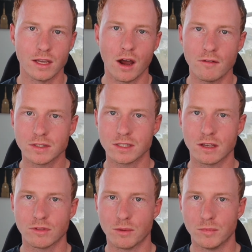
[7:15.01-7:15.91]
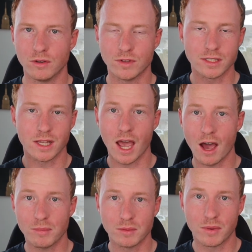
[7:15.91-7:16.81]
And obviously if the move doesn't
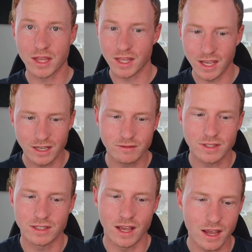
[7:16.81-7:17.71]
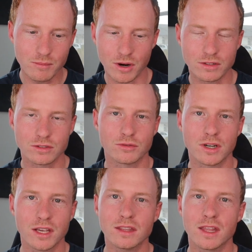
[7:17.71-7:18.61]
happen by the end of today, March
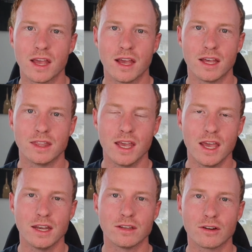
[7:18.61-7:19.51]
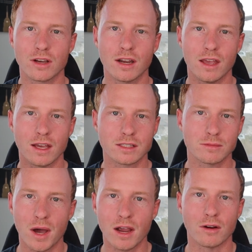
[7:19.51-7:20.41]
20th, then you're gonna
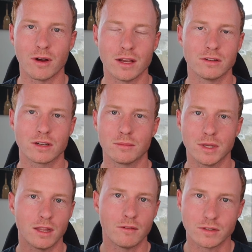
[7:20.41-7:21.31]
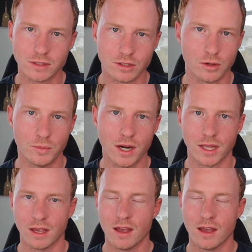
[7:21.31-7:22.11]
expire, right? And you're gonna be left with 0 money.